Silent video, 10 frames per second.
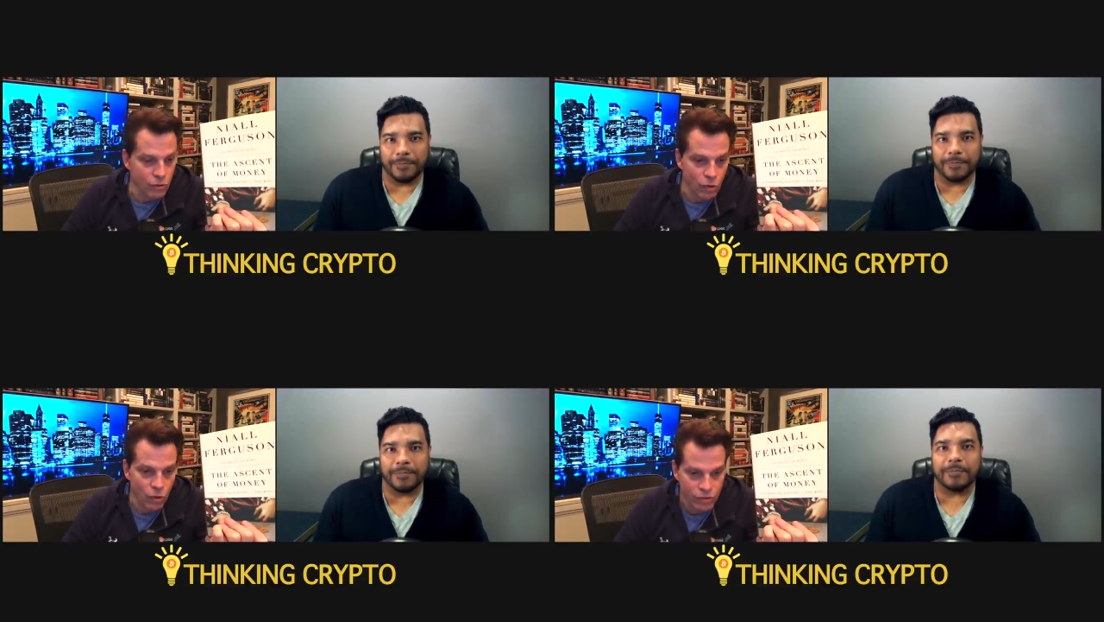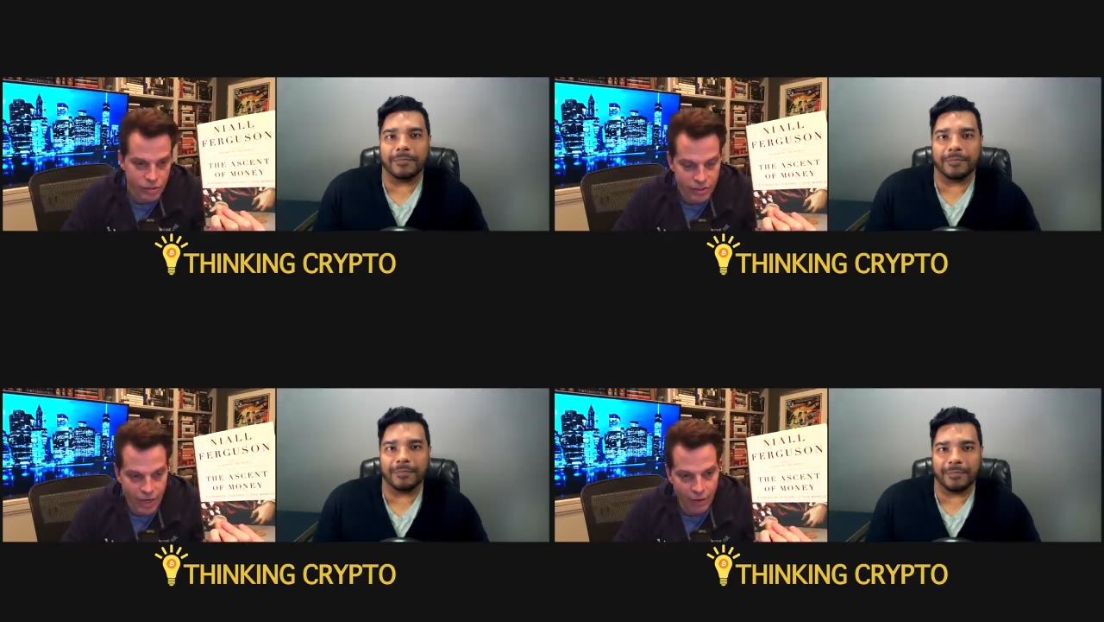Speaker 1: a horseless
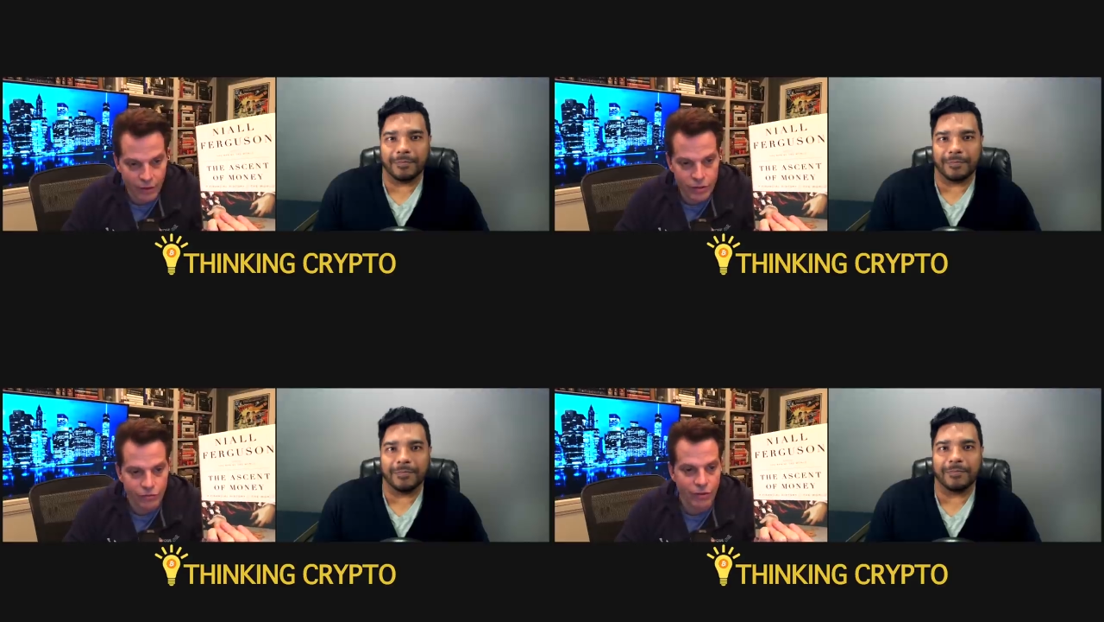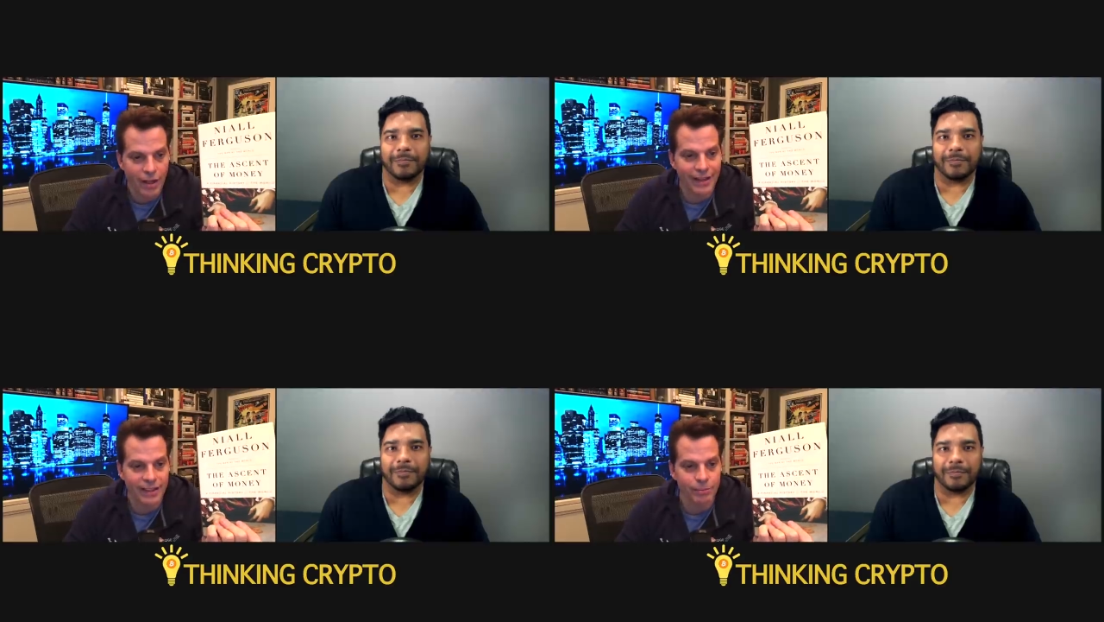carriage, or
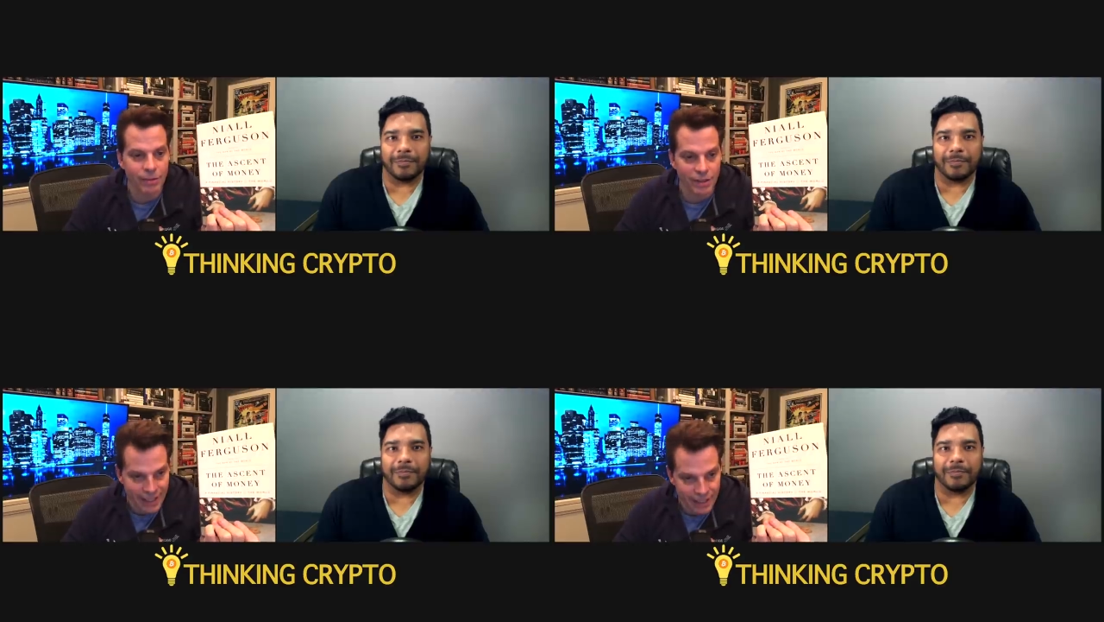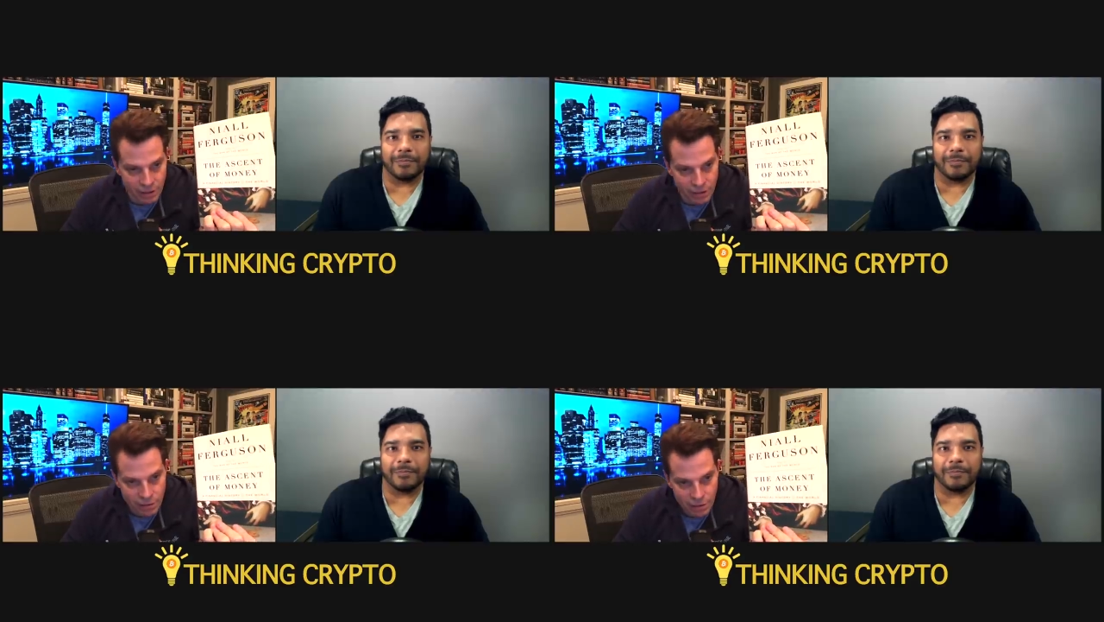flying in a
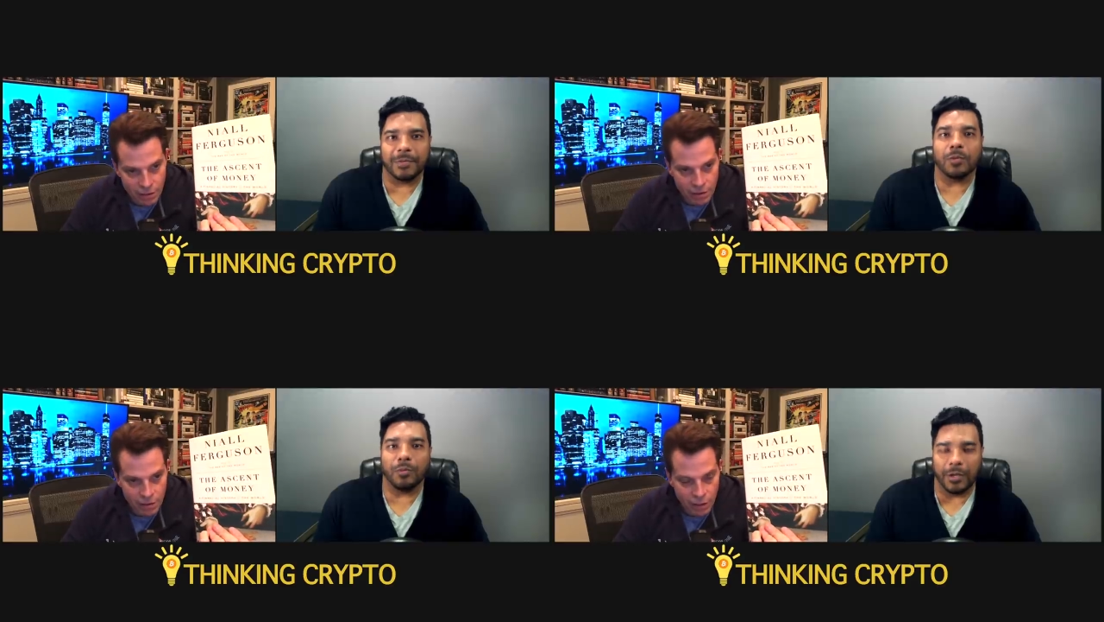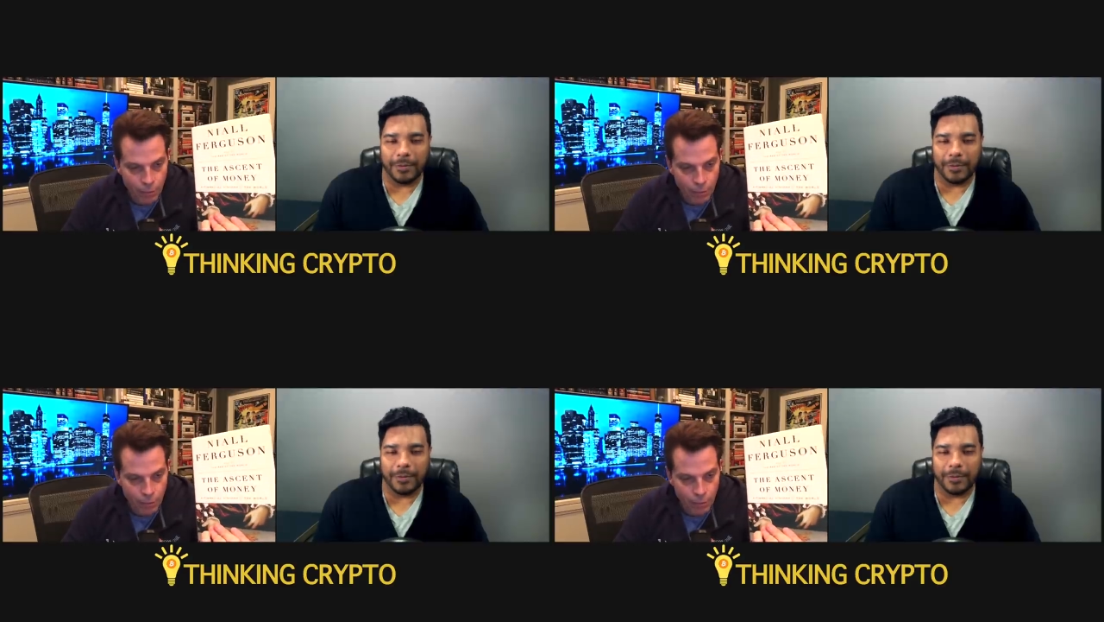plane right.